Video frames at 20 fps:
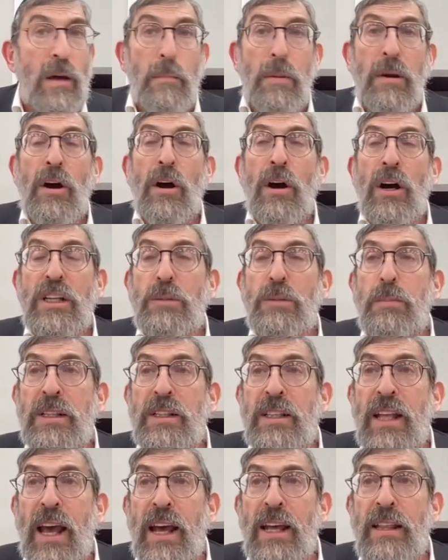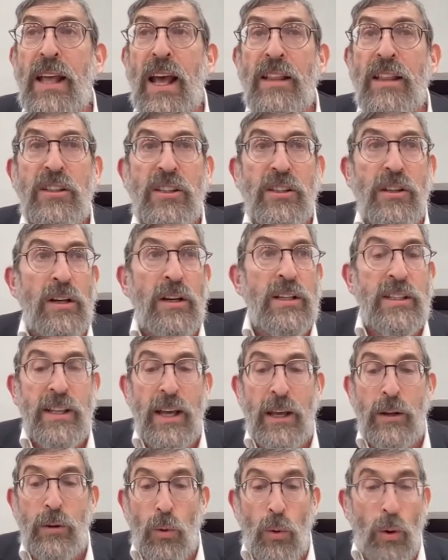But her husband's dead and the son is
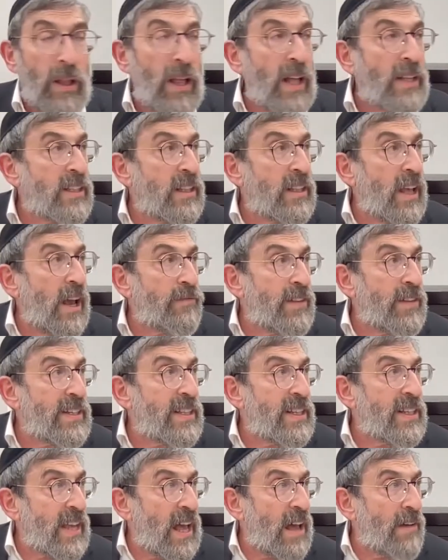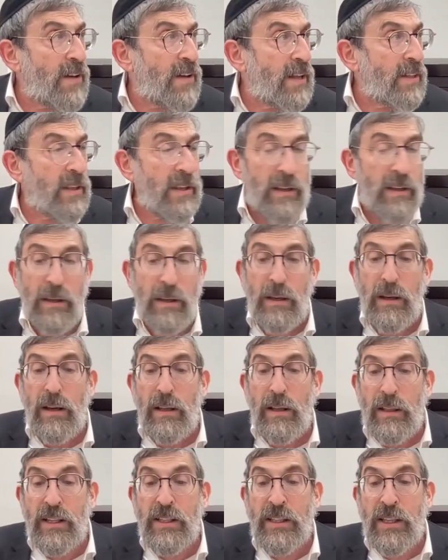dead. All that's left is this eved.
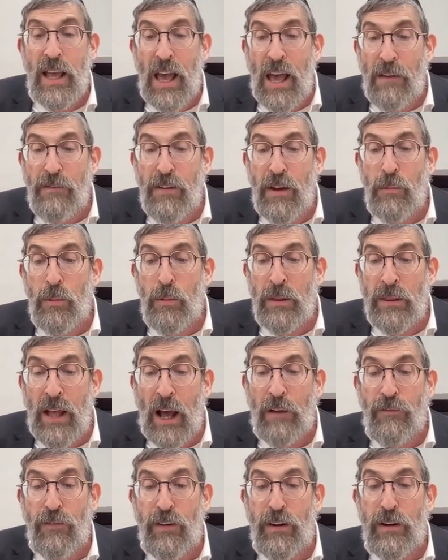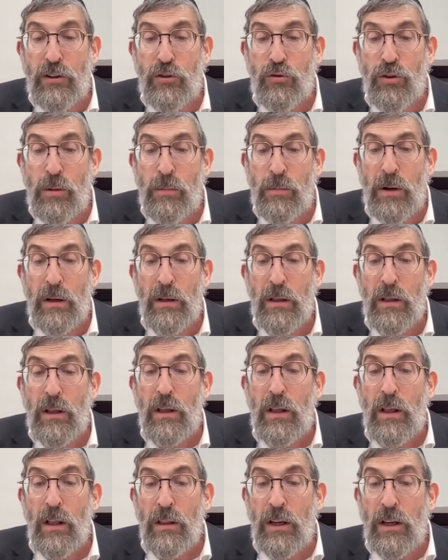This eved will not feed a truma.
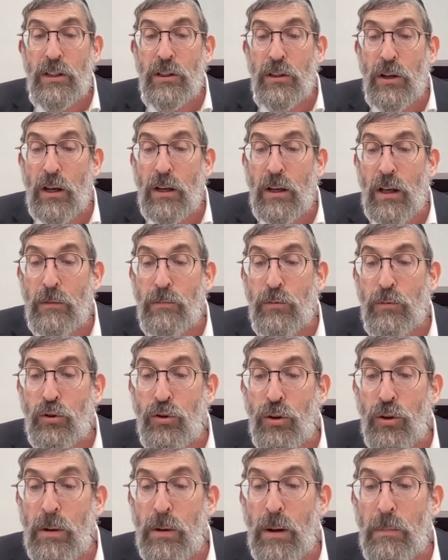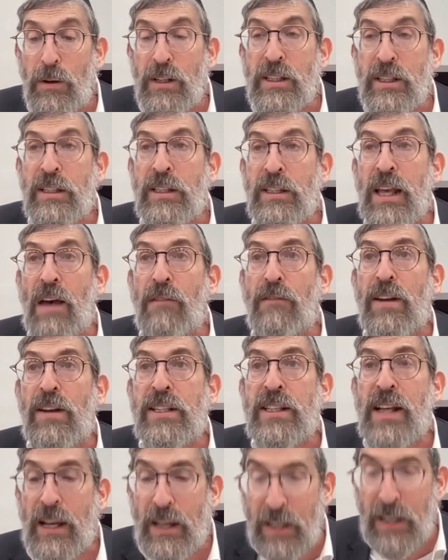Le'soichal truma, because this eved
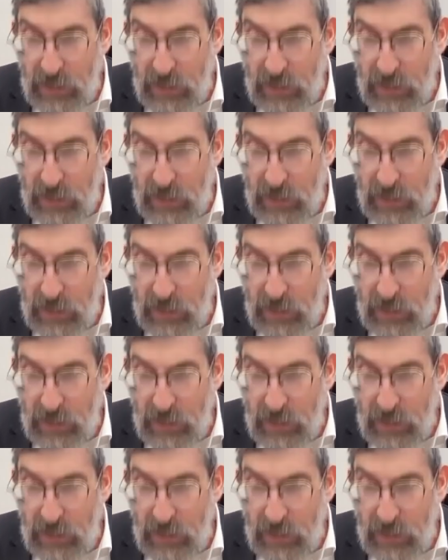is not